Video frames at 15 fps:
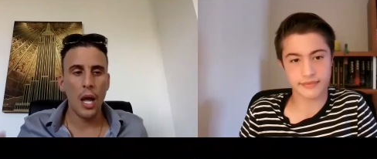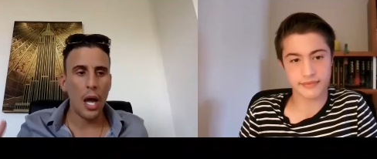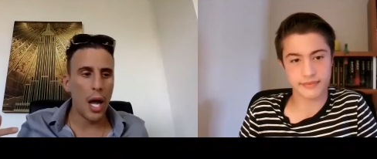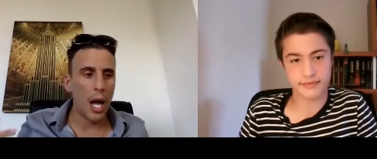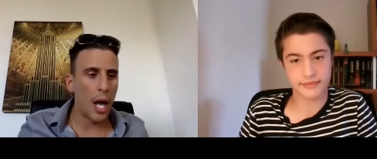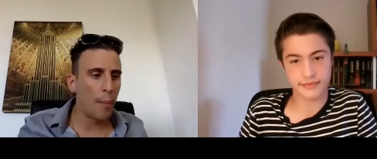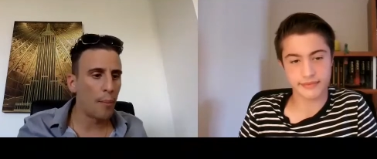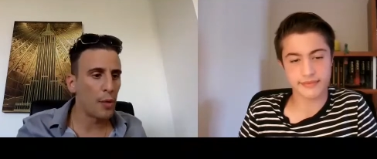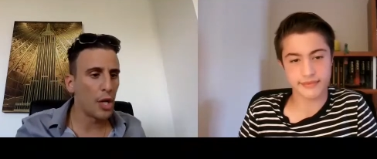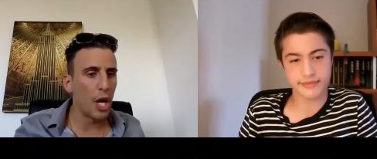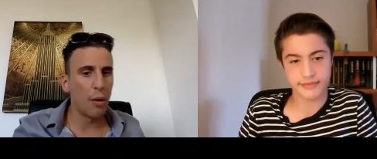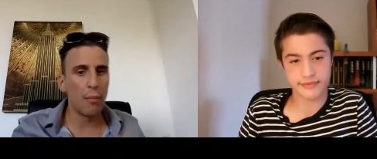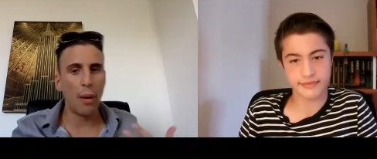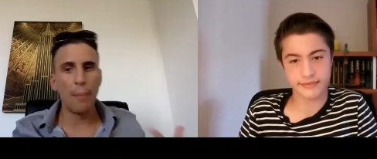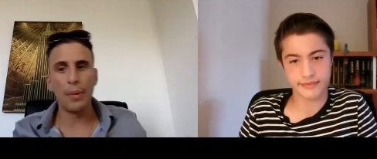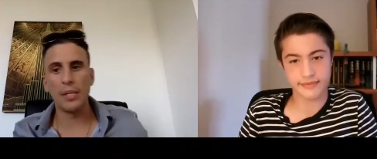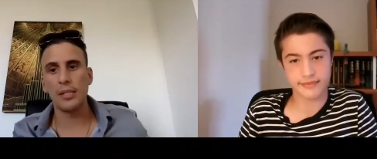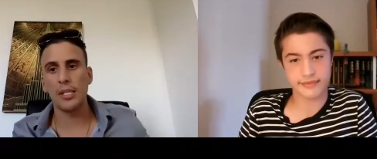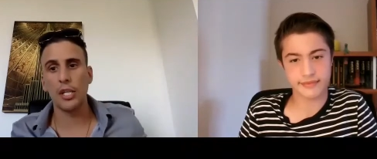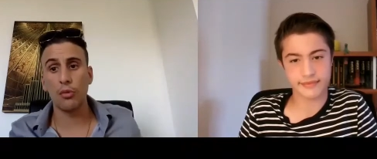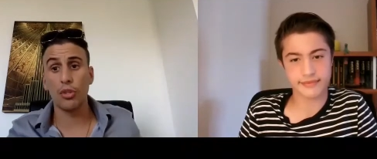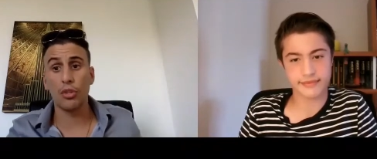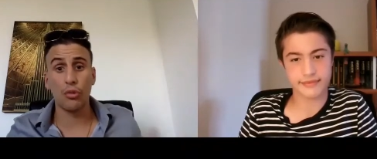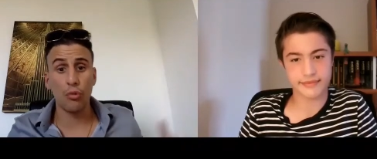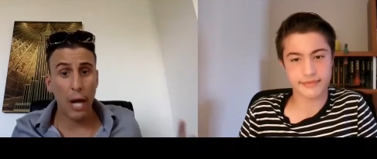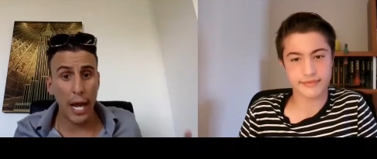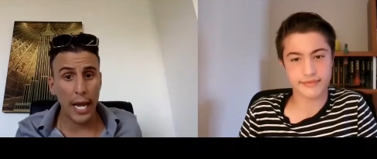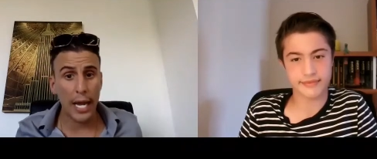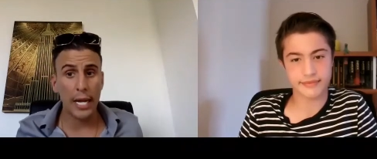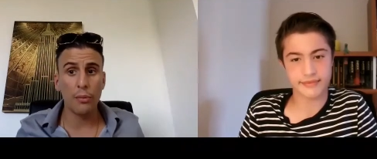Speaker 1: Um, you know, my business was
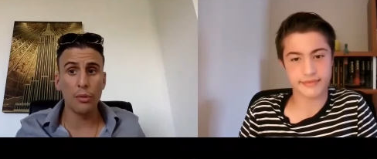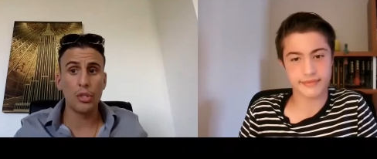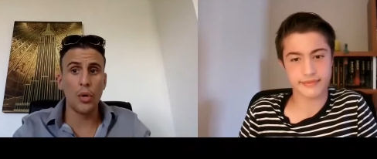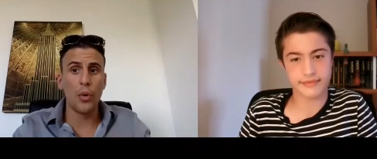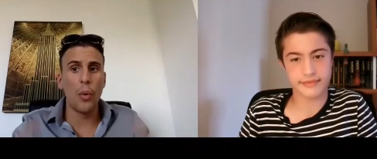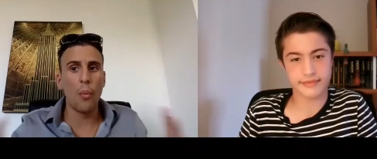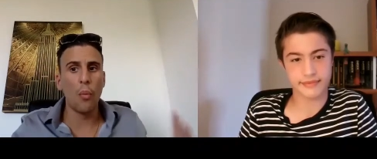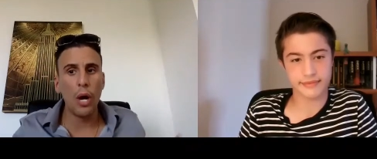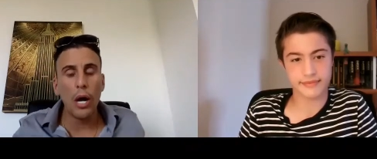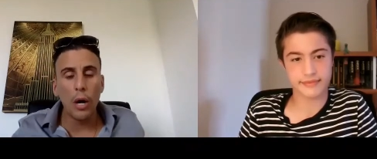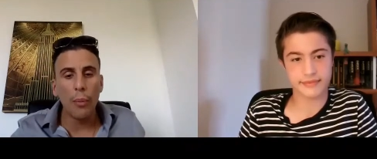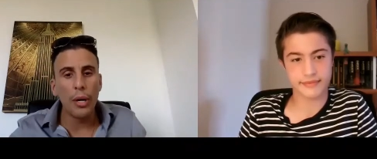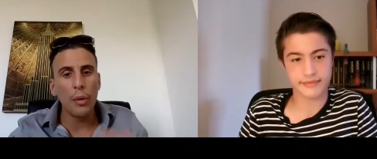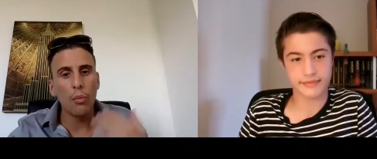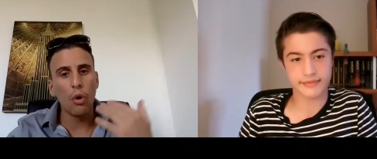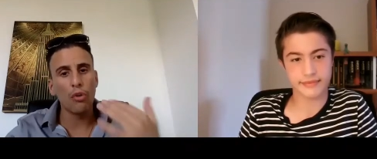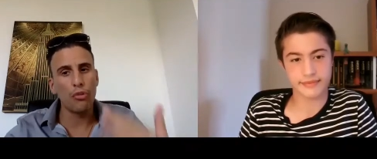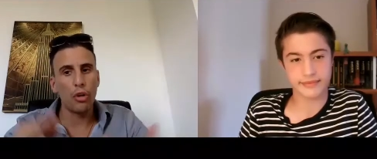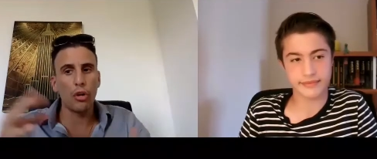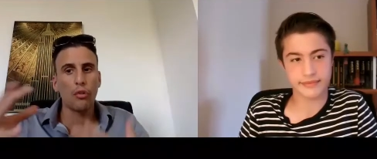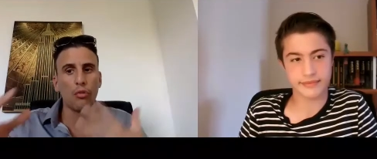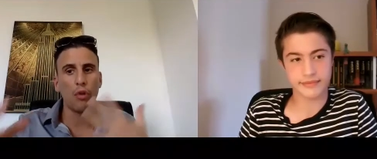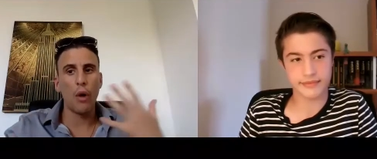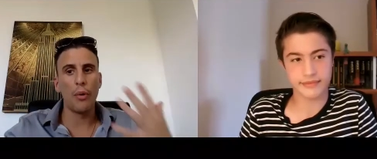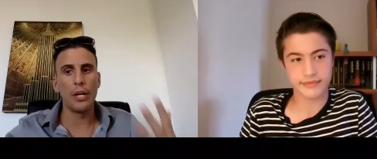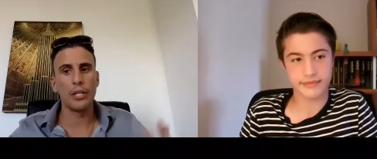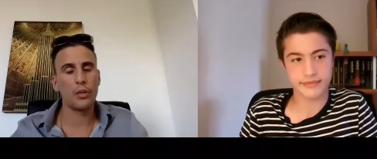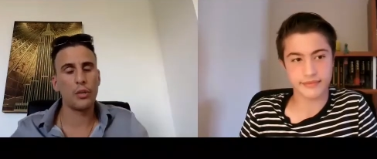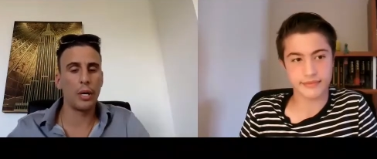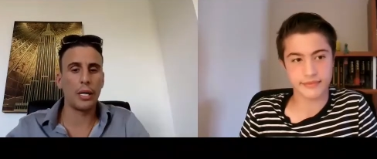great, it was doing well, but it wasn't growing
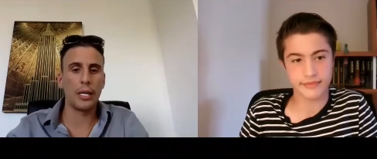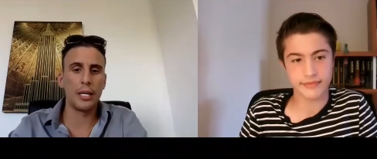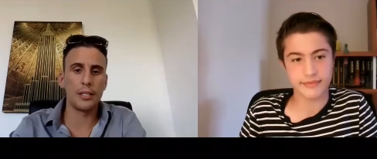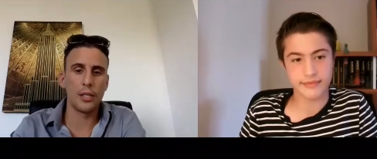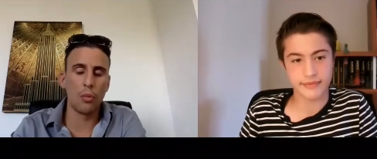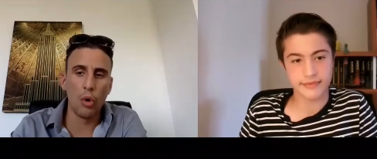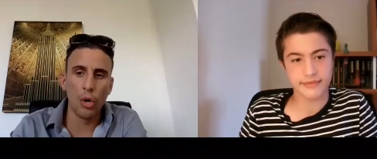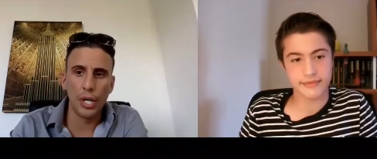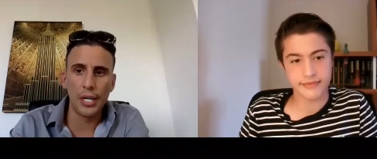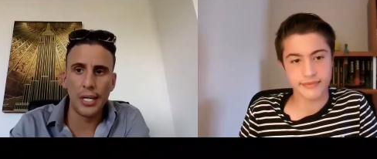as quickly as I wanted